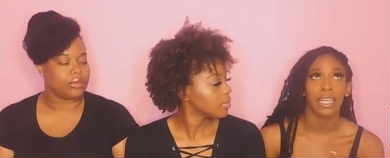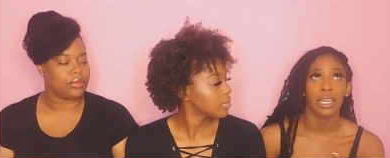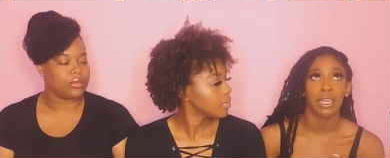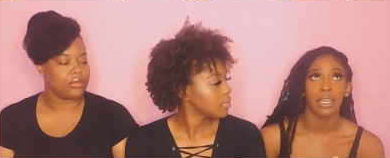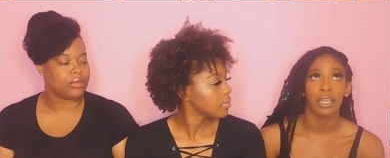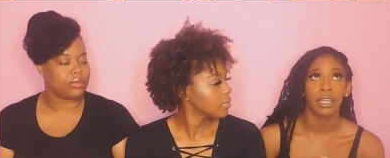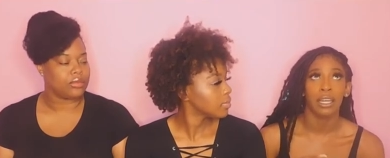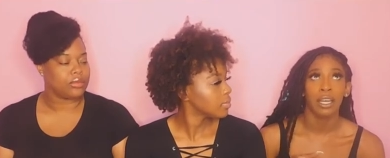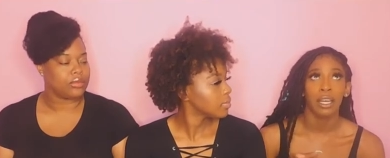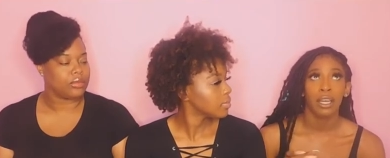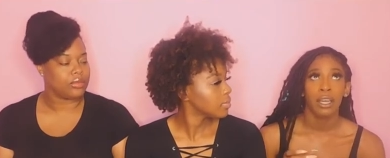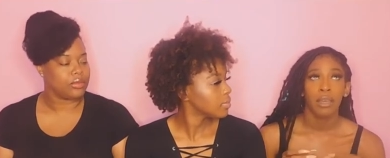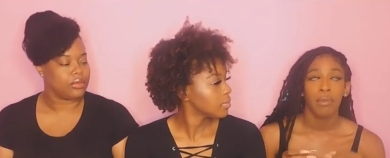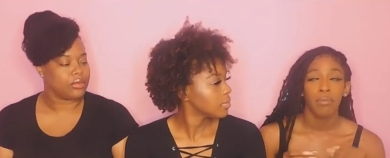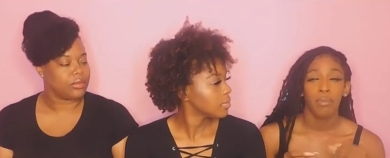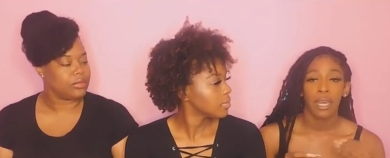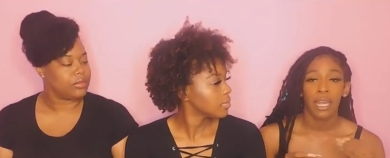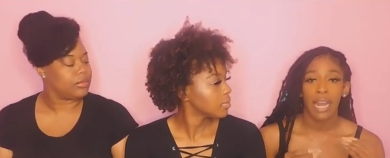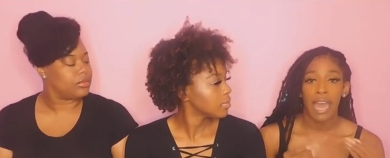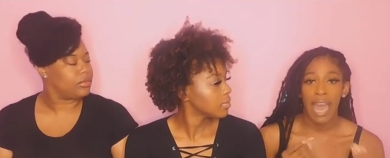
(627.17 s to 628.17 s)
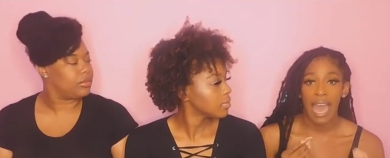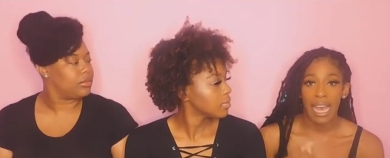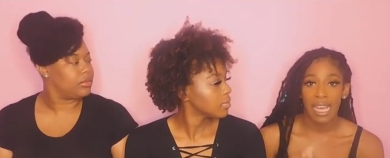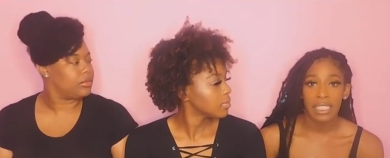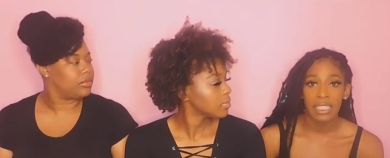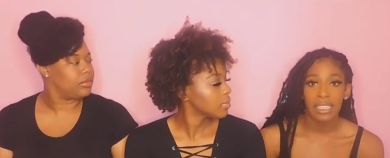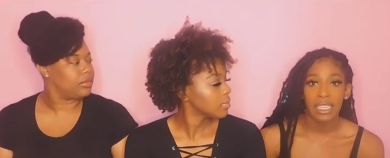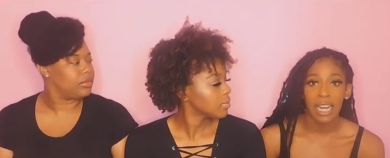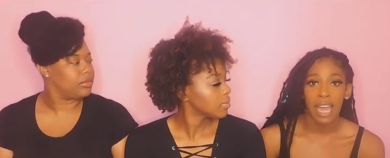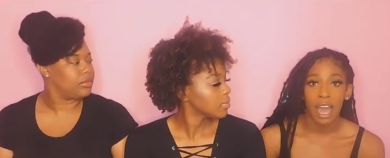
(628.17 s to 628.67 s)
Speaker 1: and
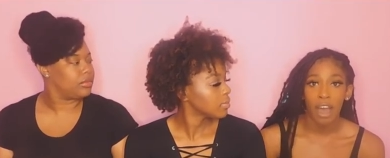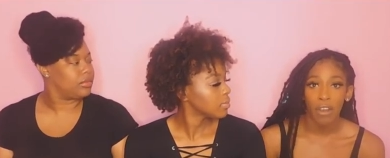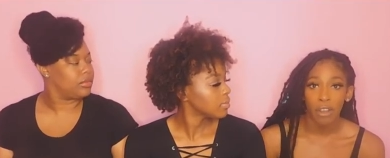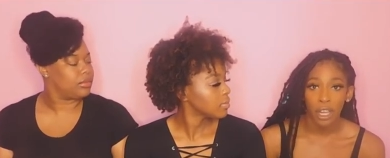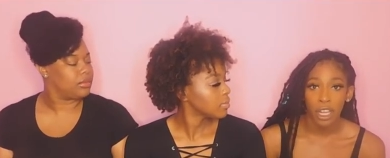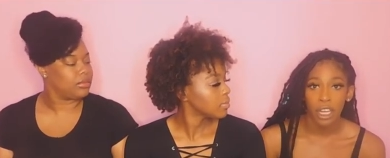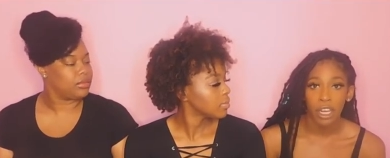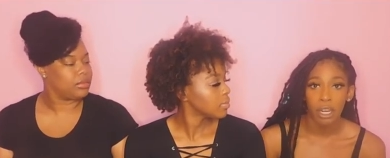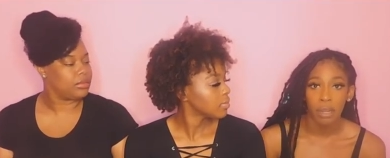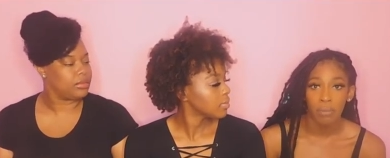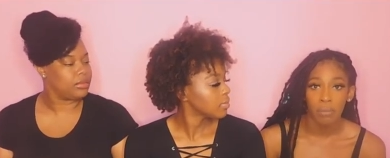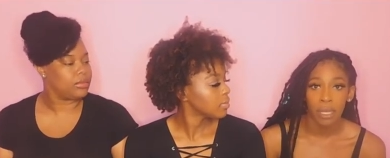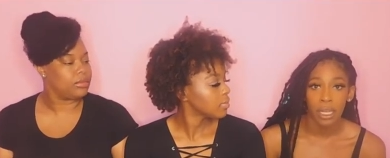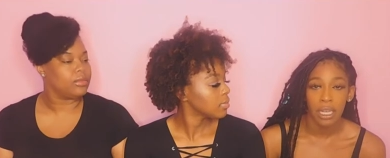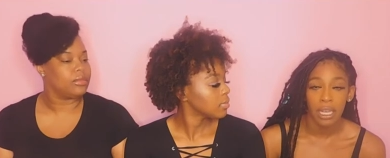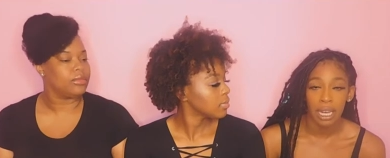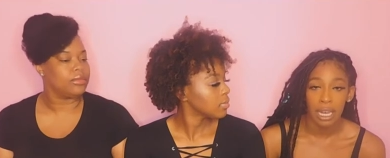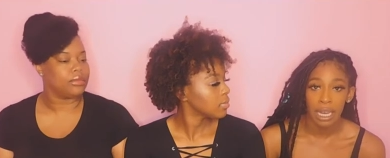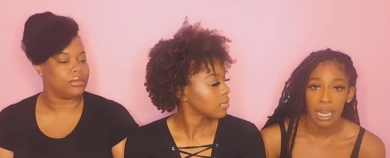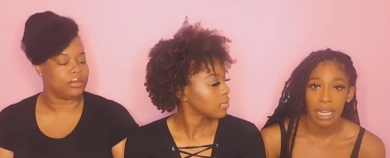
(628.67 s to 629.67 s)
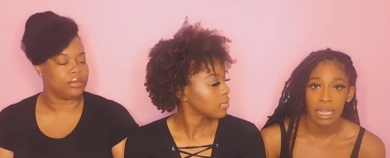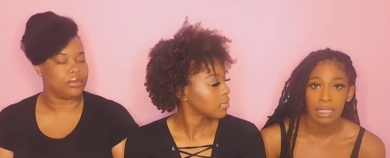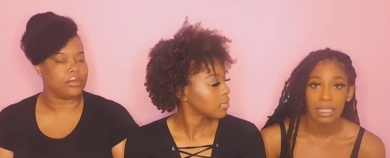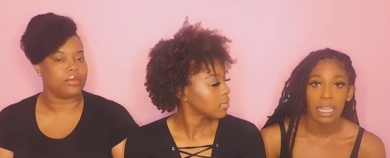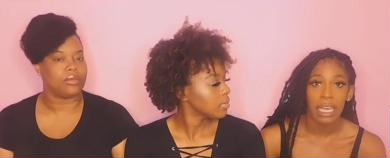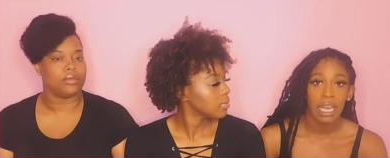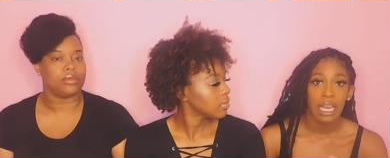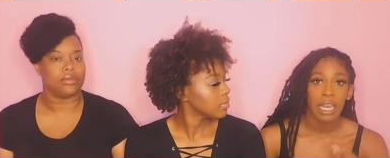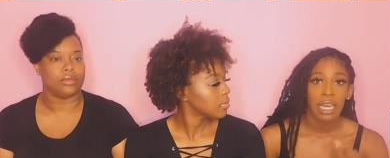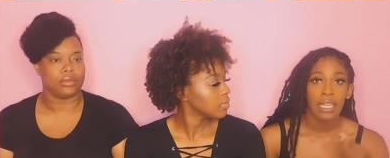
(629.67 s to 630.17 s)
Manhasset out here because
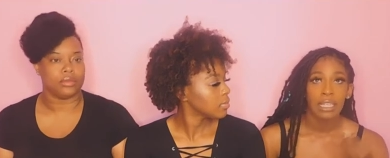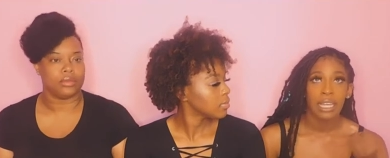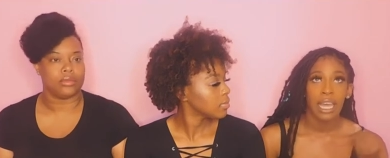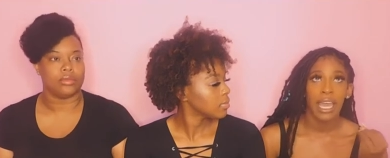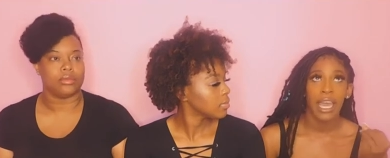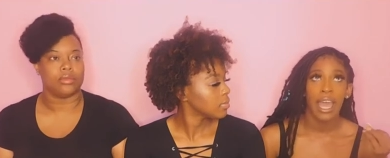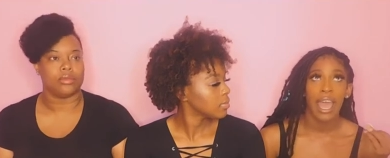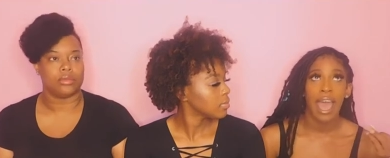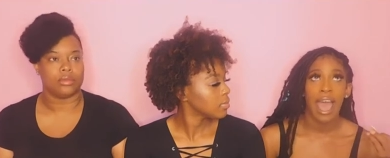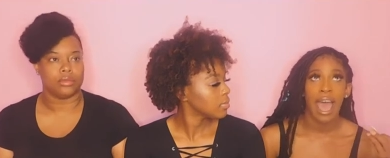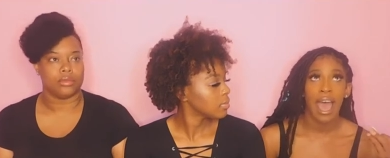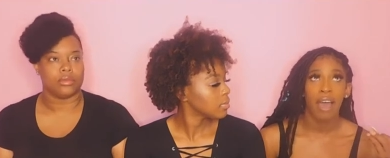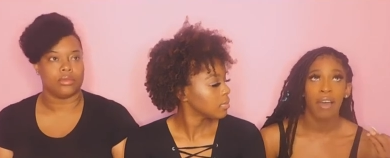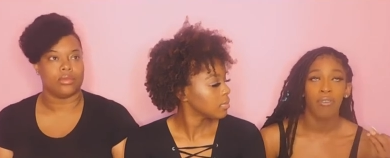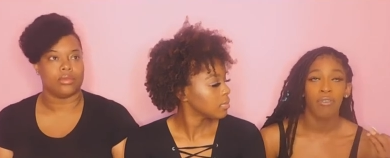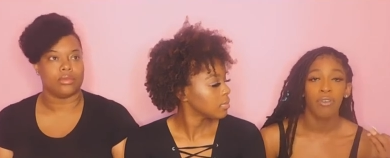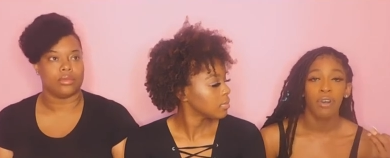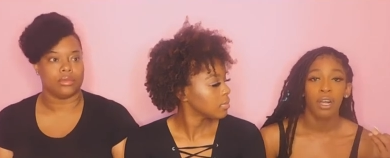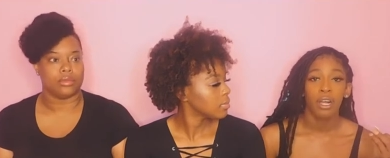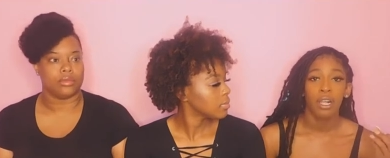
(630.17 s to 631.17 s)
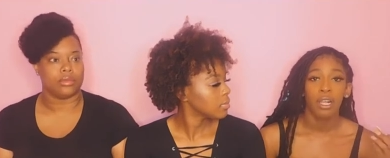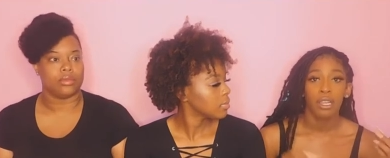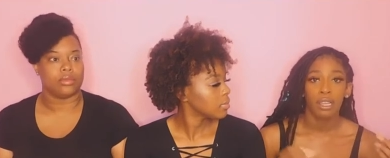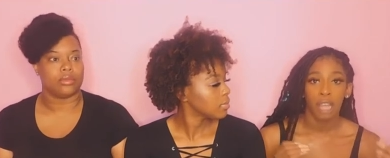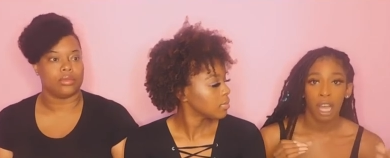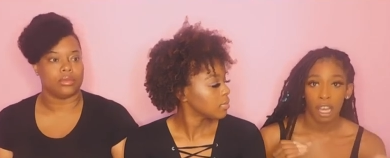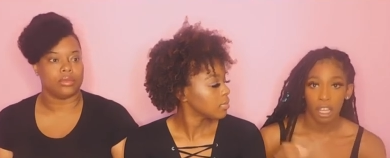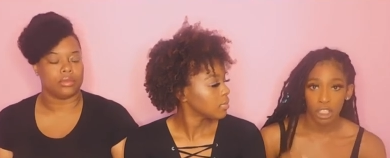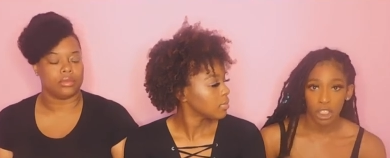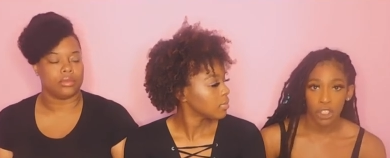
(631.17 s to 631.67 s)
they have
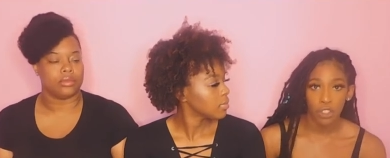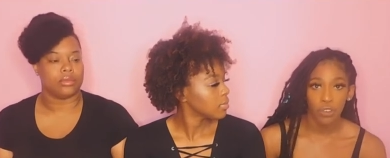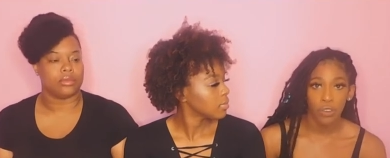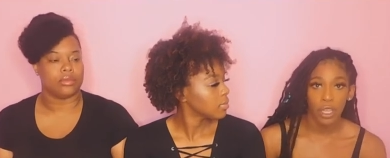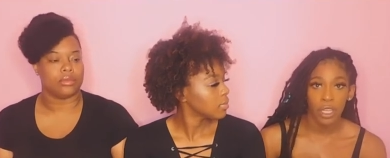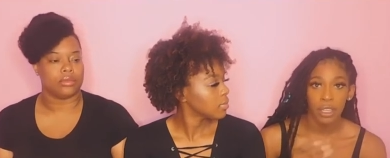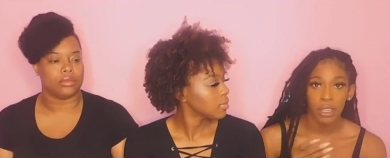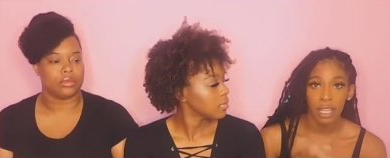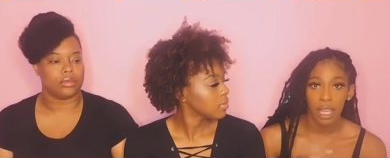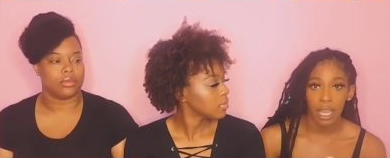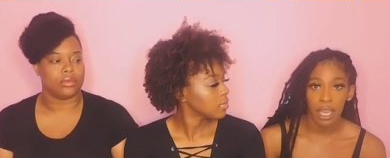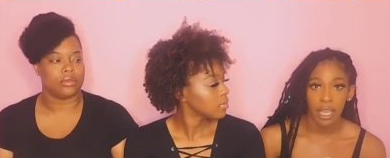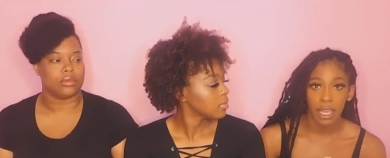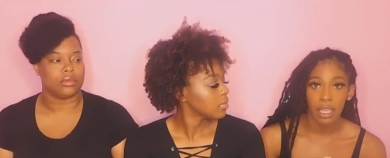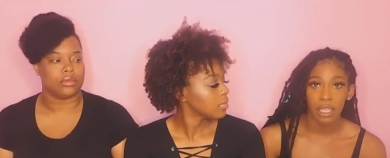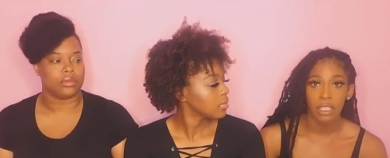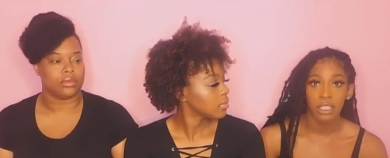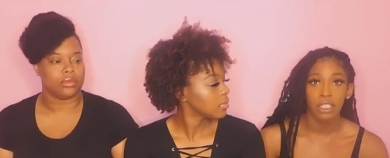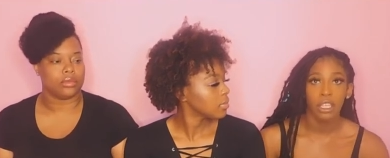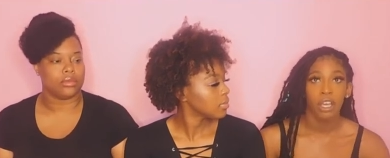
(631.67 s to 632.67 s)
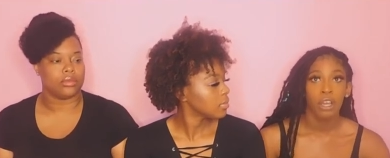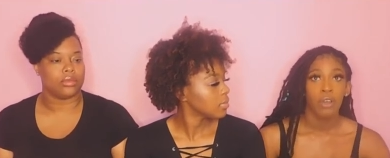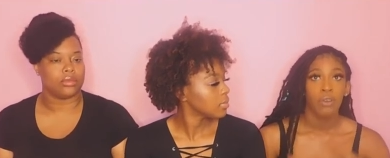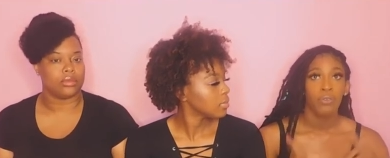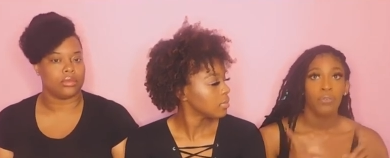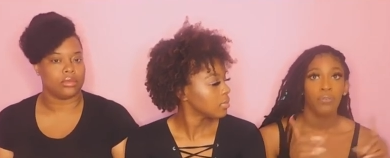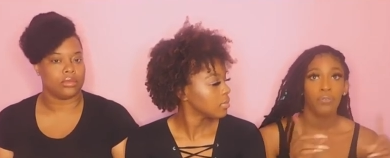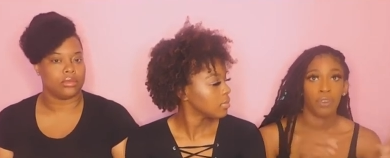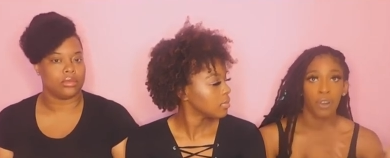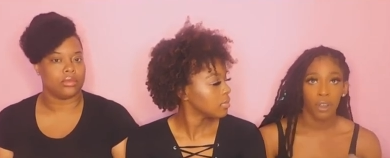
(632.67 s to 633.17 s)
luxury things
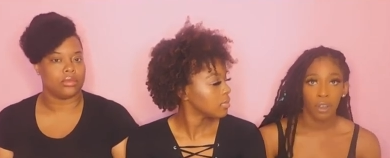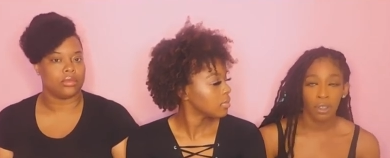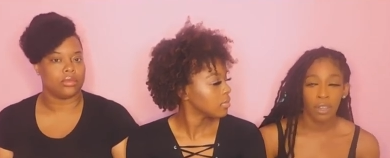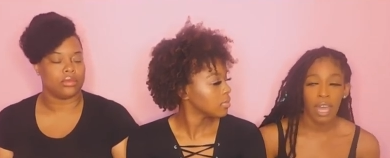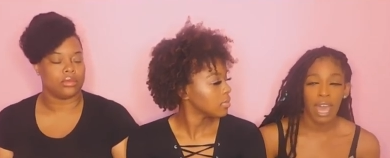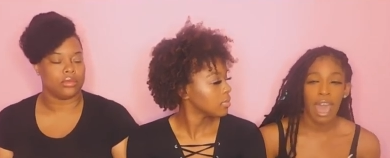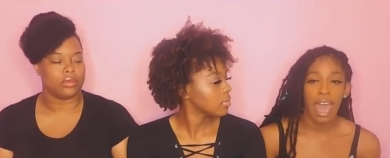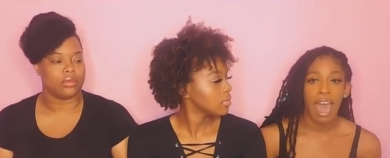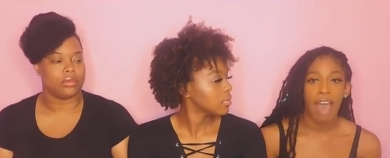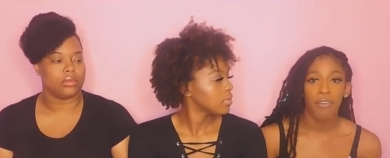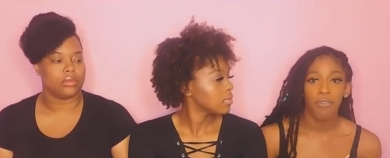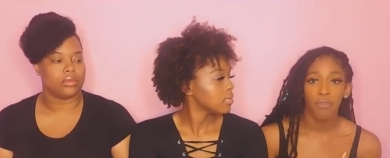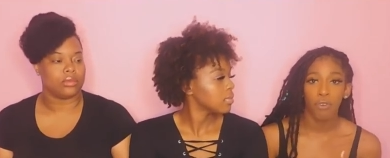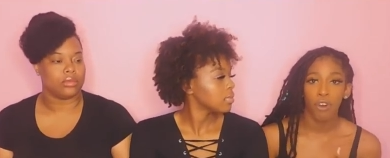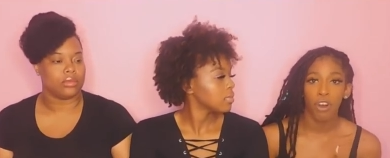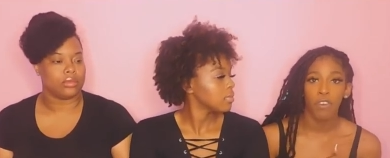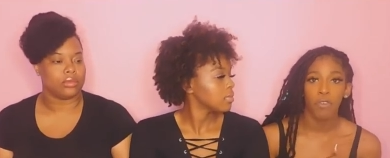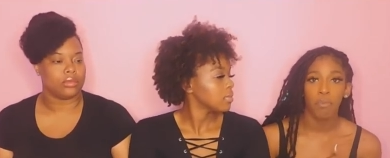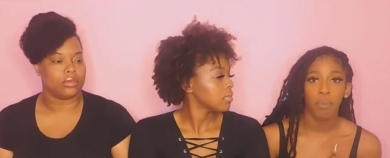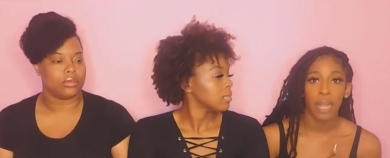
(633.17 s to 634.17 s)
for the half off